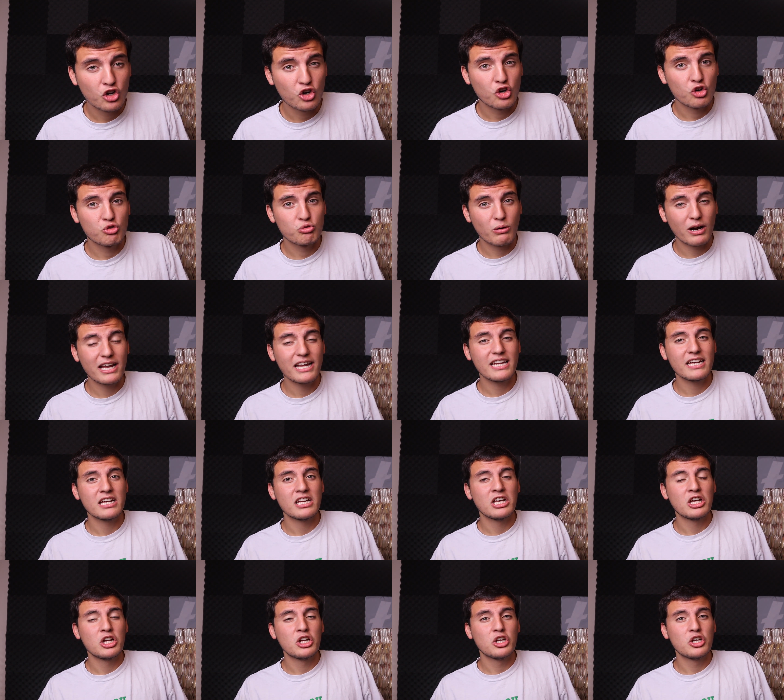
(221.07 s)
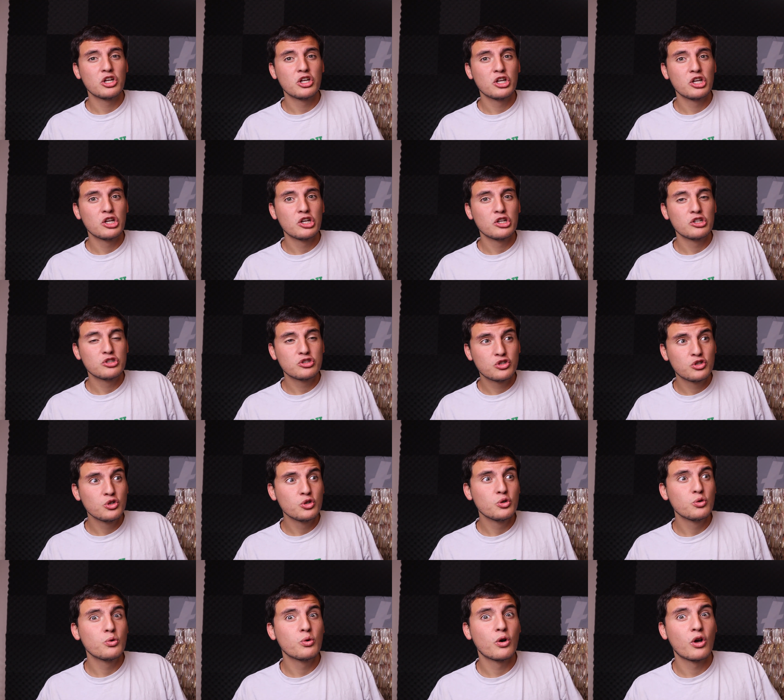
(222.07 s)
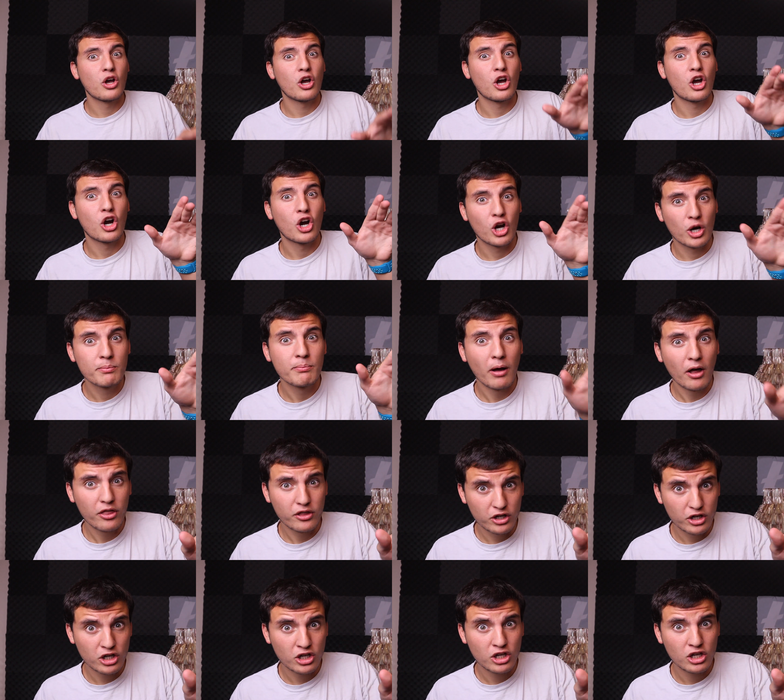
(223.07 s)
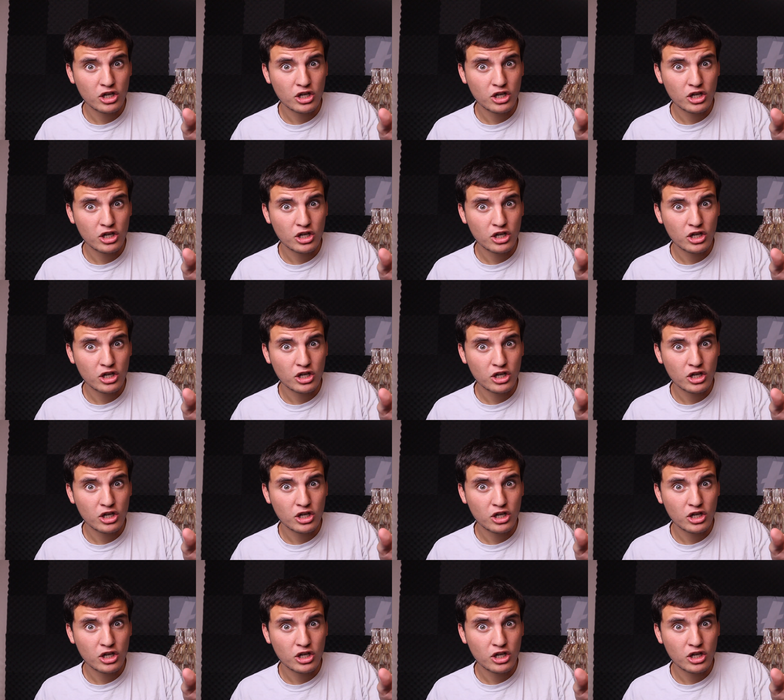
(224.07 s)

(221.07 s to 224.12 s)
right to her mother.